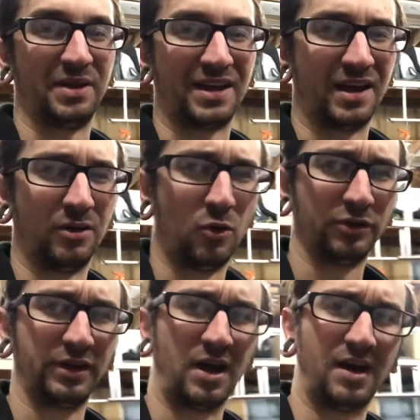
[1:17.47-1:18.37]
Been kind of
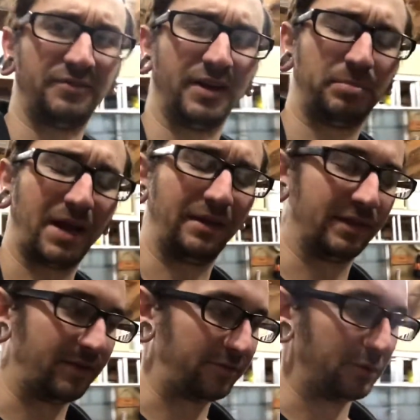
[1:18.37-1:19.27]
holding off on painting
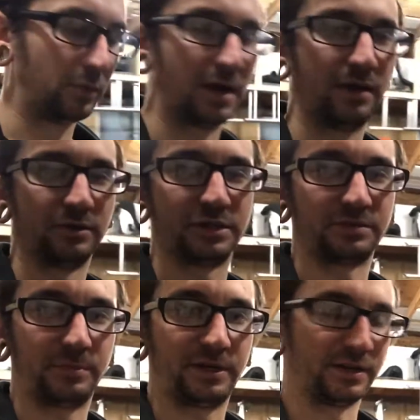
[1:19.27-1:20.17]
that for a while
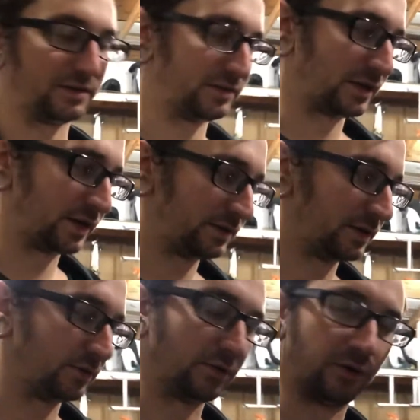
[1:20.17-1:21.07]
just because I
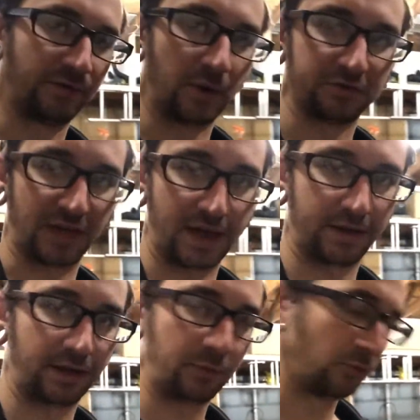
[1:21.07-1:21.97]
didn't know if I was
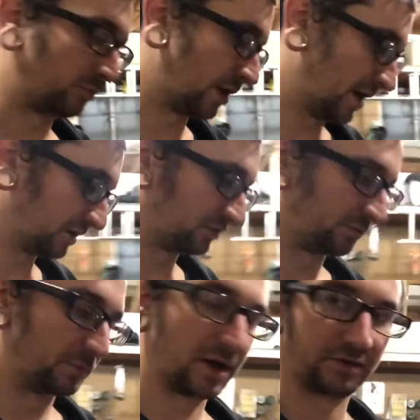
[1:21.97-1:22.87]
adding any more brackets
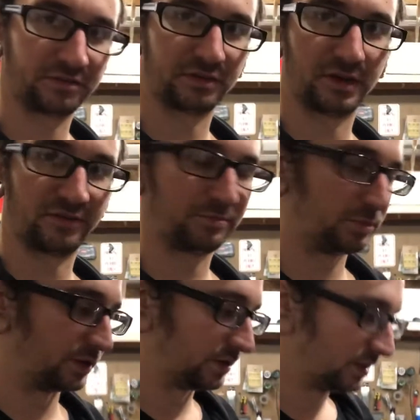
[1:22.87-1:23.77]
for mounting stuff,
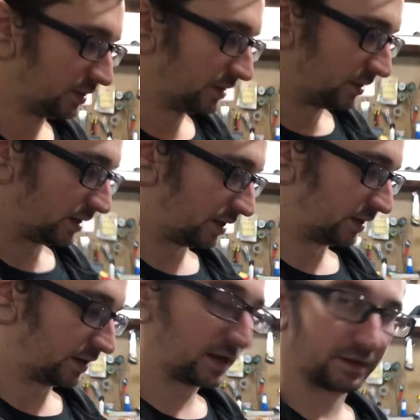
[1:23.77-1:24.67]
but
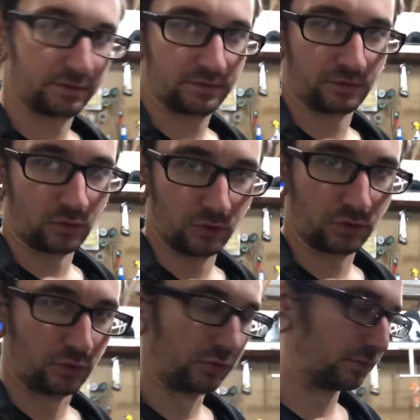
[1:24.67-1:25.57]
I got the oil
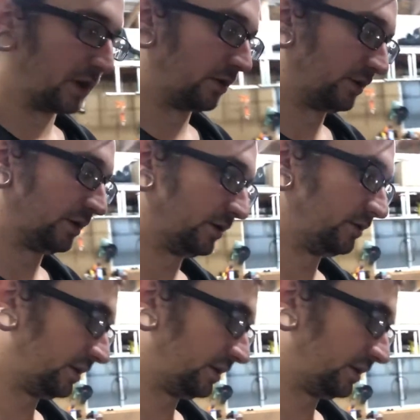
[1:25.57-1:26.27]
cooler mounted,